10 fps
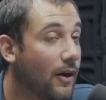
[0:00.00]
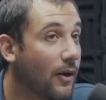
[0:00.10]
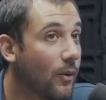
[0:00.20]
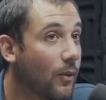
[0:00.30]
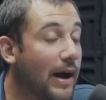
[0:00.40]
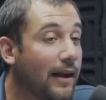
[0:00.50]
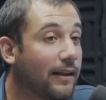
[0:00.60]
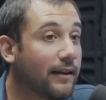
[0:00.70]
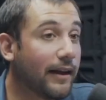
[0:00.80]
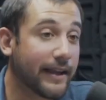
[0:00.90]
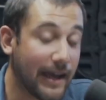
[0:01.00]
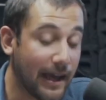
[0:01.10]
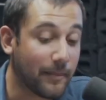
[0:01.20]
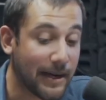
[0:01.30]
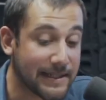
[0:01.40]
Well,
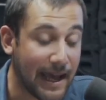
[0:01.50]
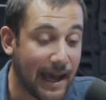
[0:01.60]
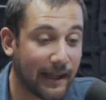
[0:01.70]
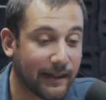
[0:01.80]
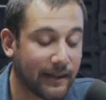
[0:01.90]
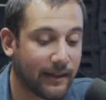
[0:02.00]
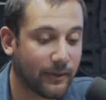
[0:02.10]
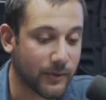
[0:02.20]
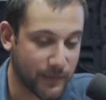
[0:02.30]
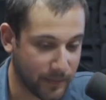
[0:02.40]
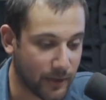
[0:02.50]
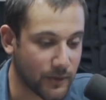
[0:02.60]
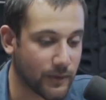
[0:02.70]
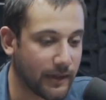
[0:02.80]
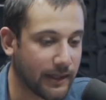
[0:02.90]
again, my dad was from
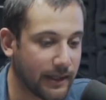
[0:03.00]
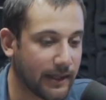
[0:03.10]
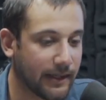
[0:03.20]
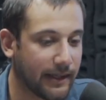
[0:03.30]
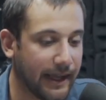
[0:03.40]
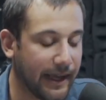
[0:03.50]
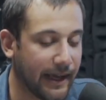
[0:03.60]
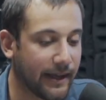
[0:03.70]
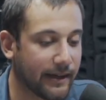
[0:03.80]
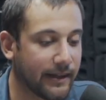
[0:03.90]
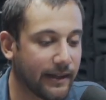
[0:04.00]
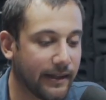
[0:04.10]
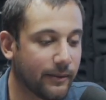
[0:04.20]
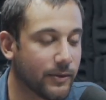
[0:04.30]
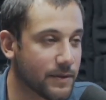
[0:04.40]
Costa Rica, and
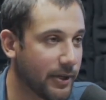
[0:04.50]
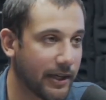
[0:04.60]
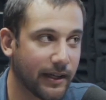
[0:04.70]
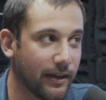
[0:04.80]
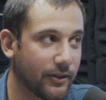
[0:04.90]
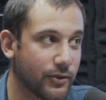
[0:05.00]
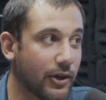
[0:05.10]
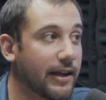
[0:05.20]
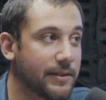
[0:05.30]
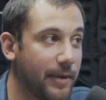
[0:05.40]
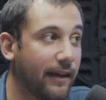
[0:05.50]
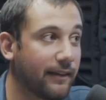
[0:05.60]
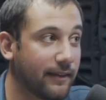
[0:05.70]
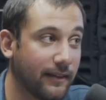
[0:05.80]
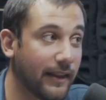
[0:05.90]
he was big on trying to pass
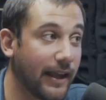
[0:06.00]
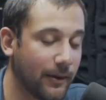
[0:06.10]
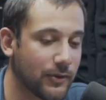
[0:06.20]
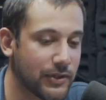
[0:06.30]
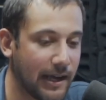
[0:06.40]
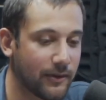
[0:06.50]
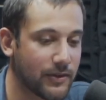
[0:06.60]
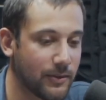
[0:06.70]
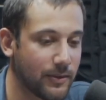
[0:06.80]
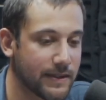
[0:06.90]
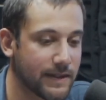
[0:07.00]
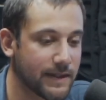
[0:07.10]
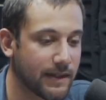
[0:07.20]
the language down to us.